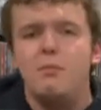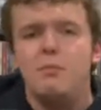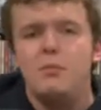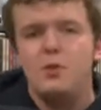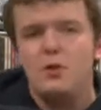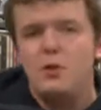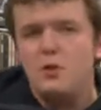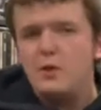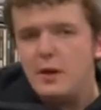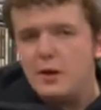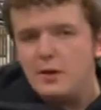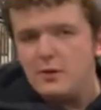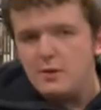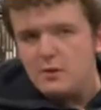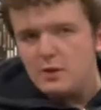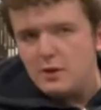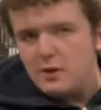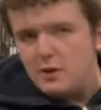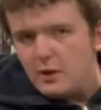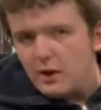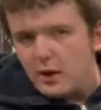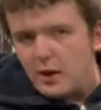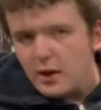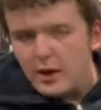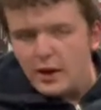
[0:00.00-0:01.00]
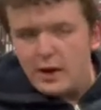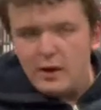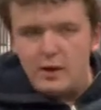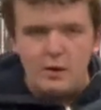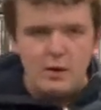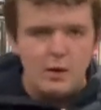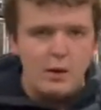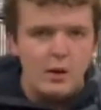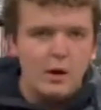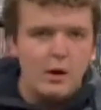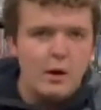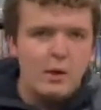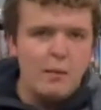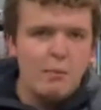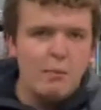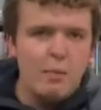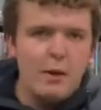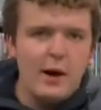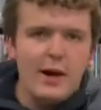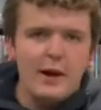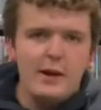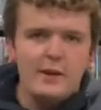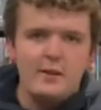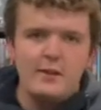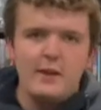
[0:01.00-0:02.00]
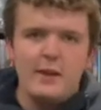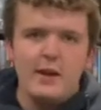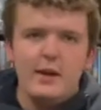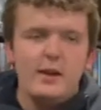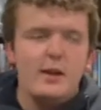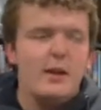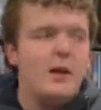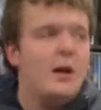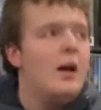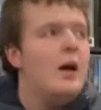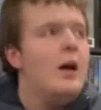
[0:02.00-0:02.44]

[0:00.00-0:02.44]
2009 box set.